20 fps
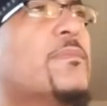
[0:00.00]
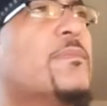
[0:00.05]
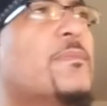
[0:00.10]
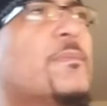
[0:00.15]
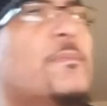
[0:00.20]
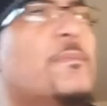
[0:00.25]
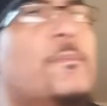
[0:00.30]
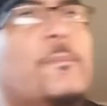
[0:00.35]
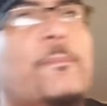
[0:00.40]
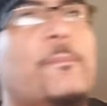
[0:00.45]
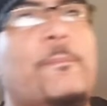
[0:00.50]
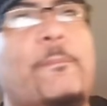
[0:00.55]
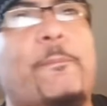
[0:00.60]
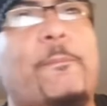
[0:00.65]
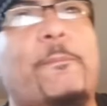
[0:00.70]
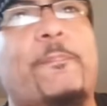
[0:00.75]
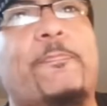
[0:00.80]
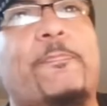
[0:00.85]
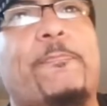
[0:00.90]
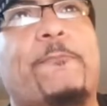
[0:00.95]

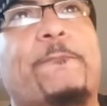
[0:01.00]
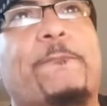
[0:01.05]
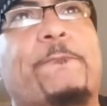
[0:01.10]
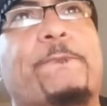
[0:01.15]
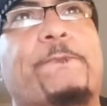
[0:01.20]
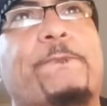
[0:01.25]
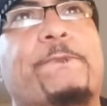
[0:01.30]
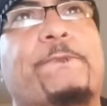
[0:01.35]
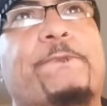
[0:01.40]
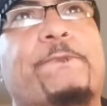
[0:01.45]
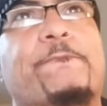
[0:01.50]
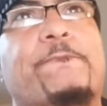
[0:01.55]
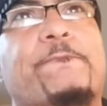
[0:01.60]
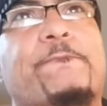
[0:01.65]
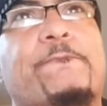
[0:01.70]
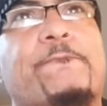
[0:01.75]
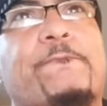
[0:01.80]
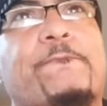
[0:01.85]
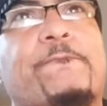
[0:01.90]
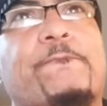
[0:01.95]

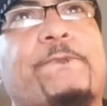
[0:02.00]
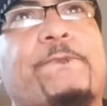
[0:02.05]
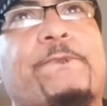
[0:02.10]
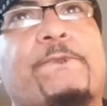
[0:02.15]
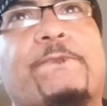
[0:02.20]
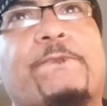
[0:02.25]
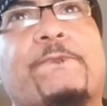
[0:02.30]
This person isn't speaking.